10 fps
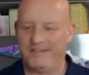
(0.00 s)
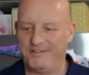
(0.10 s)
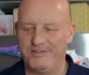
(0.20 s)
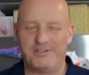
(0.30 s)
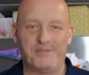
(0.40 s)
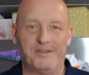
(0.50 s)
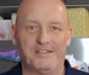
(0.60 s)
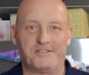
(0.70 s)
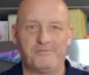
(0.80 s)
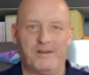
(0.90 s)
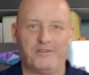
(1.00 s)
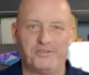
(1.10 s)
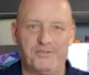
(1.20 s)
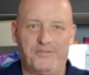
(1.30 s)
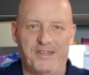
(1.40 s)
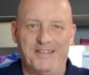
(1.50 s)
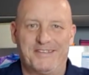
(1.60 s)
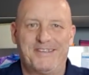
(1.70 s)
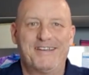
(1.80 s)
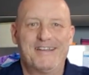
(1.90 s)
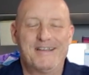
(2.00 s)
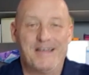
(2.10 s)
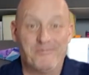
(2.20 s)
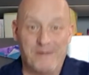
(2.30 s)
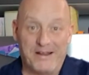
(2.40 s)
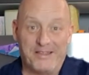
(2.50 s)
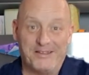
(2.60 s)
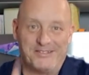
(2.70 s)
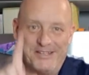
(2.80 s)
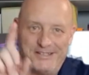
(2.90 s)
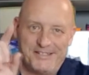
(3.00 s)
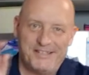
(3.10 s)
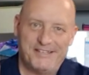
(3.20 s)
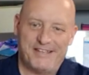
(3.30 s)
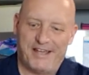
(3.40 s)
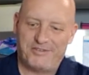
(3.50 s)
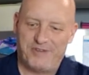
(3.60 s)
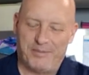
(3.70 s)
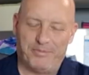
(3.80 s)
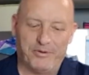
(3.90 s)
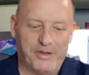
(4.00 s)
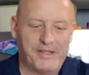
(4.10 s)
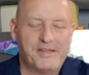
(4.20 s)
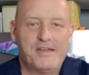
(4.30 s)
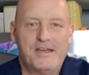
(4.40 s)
usually means one or two things, and one of those things is extract brewing.